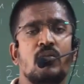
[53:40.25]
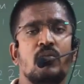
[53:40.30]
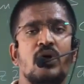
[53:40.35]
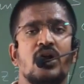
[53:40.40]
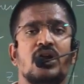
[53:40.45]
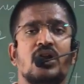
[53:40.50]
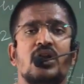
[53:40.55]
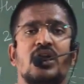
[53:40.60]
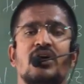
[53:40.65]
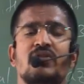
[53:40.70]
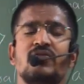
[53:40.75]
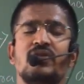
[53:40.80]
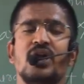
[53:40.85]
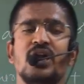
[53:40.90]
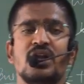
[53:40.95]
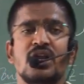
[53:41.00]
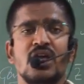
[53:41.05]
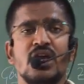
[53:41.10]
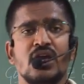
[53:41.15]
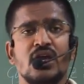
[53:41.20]
But
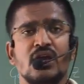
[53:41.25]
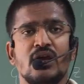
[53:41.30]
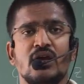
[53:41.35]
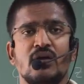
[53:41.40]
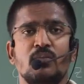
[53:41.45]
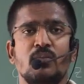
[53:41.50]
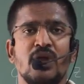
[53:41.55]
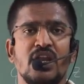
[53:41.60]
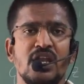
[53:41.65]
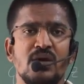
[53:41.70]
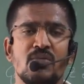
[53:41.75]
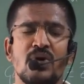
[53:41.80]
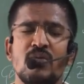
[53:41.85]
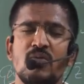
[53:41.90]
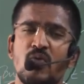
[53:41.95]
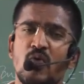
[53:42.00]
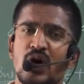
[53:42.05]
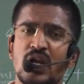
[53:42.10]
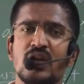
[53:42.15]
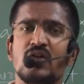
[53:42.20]
definitely
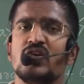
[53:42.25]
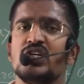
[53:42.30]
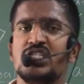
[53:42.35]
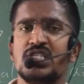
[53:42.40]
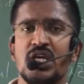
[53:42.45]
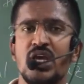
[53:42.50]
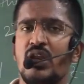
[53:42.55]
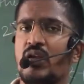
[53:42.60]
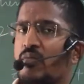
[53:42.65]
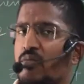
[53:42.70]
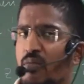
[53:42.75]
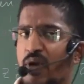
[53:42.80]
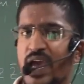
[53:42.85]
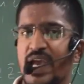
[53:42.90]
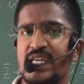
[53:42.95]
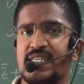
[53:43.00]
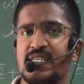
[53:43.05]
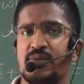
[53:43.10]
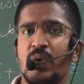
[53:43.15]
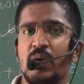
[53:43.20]
minimum 1 question,
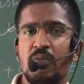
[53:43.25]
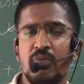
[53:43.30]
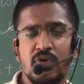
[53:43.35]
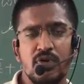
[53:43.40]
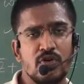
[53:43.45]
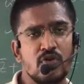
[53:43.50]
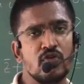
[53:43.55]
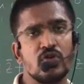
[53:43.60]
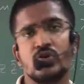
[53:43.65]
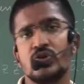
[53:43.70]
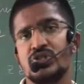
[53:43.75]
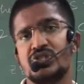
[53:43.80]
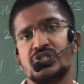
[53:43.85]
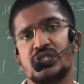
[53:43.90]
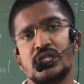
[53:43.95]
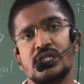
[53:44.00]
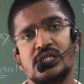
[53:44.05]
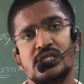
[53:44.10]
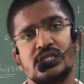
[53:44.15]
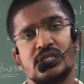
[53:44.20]
maximum 2
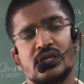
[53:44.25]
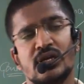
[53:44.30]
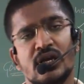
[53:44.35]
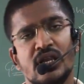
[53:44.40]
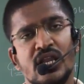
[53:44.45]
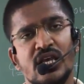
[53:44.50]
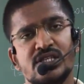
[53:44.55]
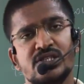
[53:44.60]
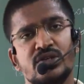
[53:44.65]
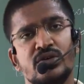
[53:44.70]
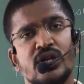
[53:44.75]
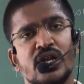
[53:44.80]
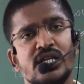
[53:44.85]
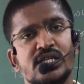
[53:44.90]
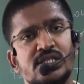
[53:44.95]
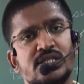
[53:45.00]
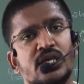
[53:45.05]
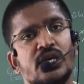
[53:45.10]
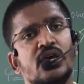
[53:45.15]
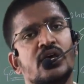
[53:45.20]
questions. Clear,
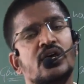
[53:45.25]
students?